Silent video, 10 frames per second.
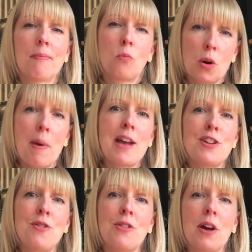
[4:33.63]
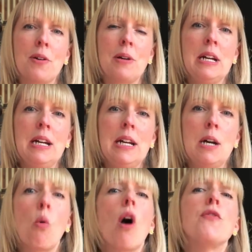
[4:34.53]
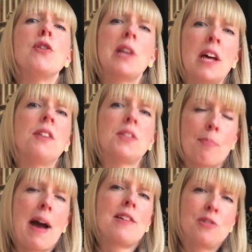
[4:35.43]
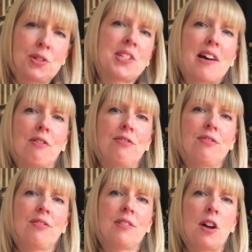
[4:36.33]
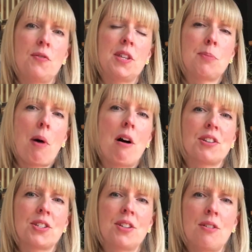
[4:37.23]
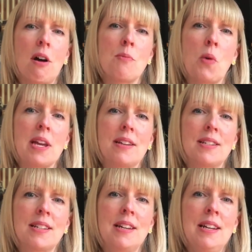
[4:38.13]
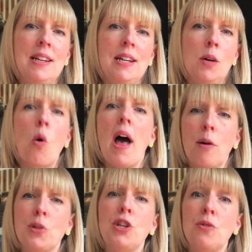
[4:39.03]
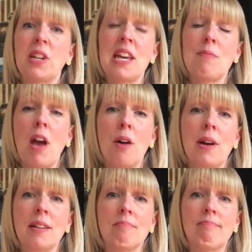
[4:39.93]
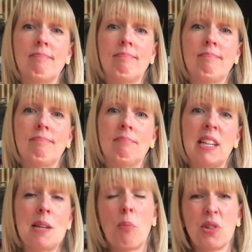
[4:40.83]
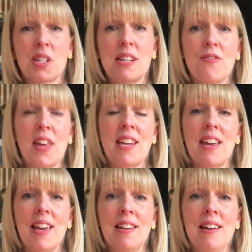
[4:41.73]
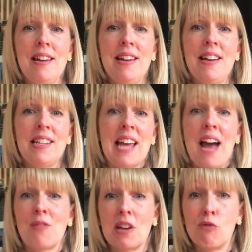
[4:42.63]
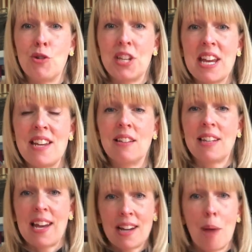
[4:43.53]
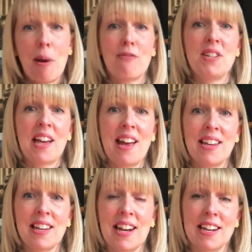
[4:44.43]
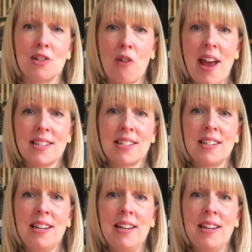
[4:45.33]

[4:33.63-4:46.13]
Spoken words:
What about you though? What have you learnt about yourself over this past 9 weeks? What helps you to keep going? Is it positive thinking? Is it having a routine and getting up every day and getting dressed?